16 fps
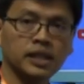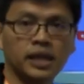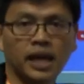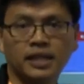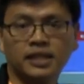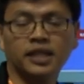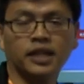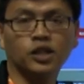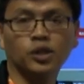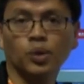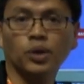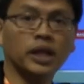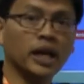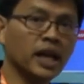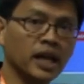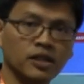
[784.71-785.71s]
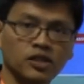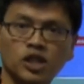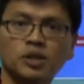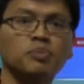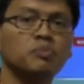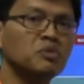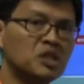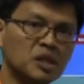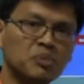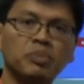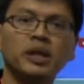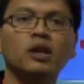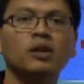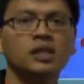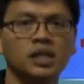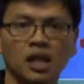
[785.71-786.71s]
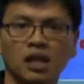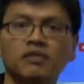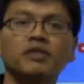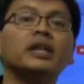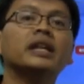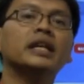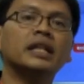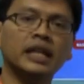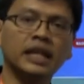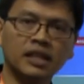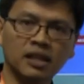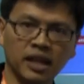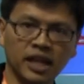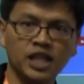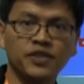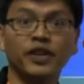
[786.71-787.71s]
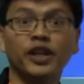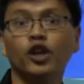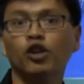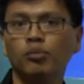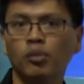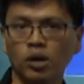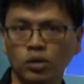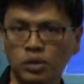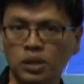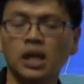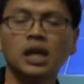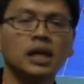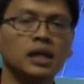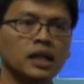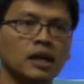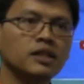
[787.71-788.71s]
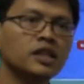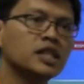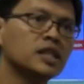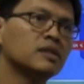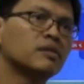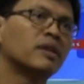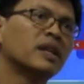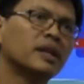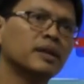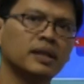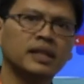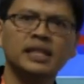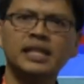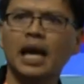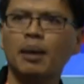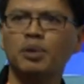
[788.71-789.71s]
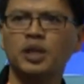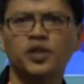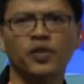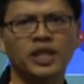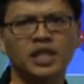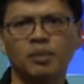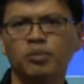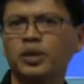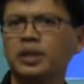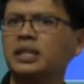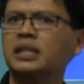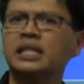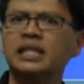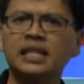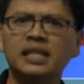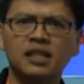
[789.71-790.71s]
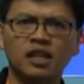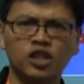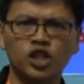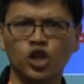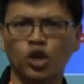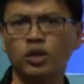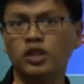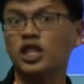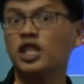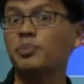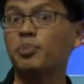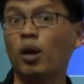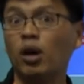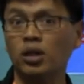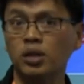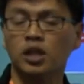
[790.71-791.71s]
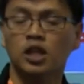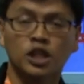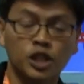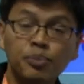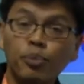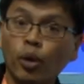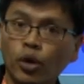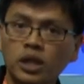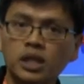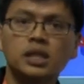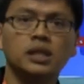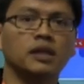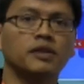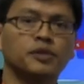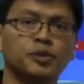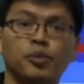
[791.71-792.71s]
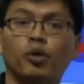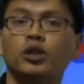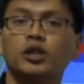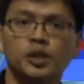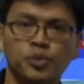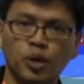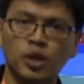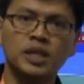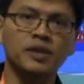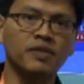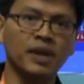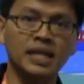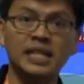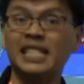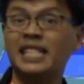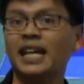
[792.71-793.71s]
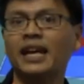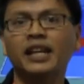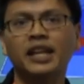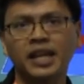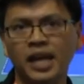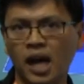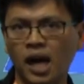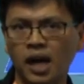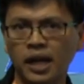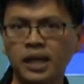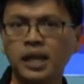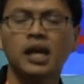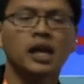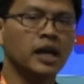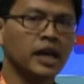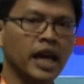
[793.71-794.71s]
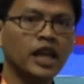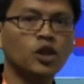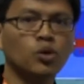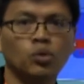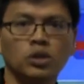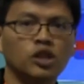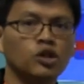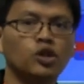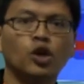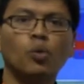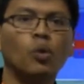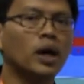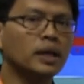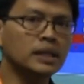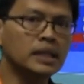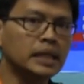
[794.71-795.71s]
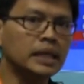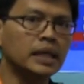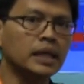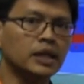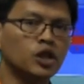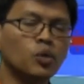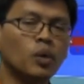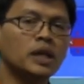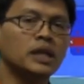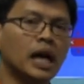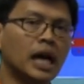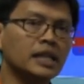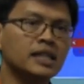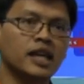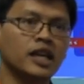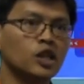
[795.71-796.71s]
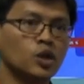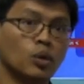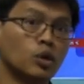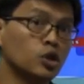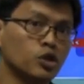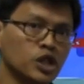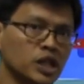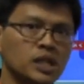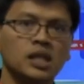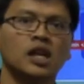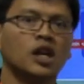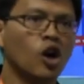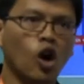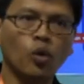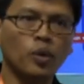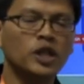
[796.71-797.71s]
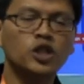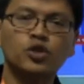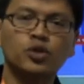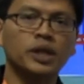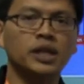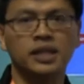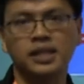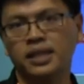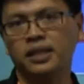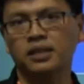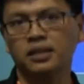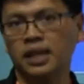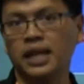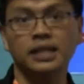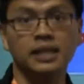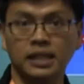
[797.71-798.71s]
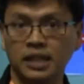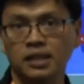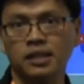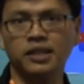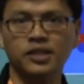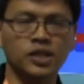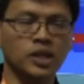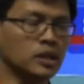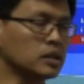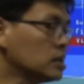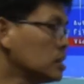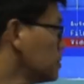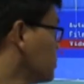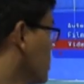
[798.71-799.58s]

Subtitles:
the iscan Duo that, hey, just be yourself in the interlaced video mode. Now this happens, for example, when scenes are shot in sports events in 1080i, and you don't want you want the iscan Duo to just always treat the signal as an interlaced signal.